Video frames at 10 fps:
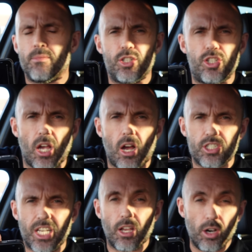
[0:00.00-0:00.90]

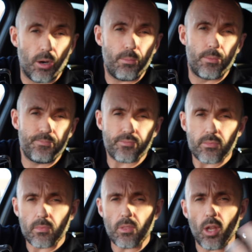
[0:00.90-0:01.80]
charging up
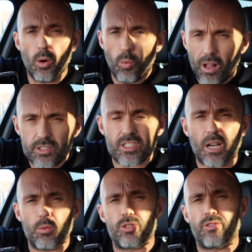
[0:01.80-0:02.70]
whilst I was